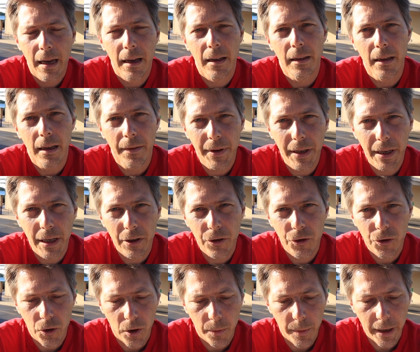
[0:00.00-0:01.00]
living in
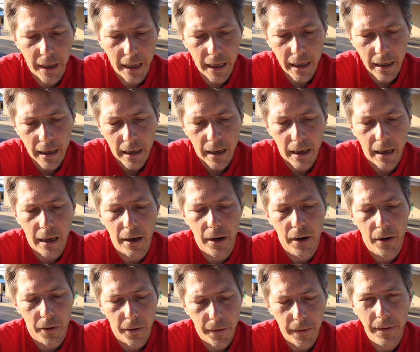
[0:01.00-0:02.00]
Germany and
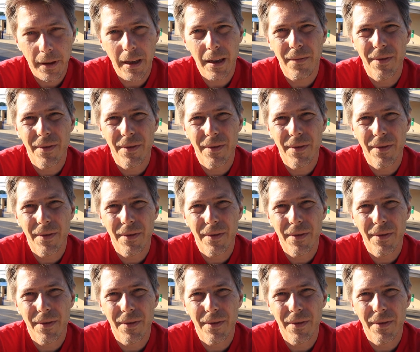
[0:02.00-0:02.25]
currently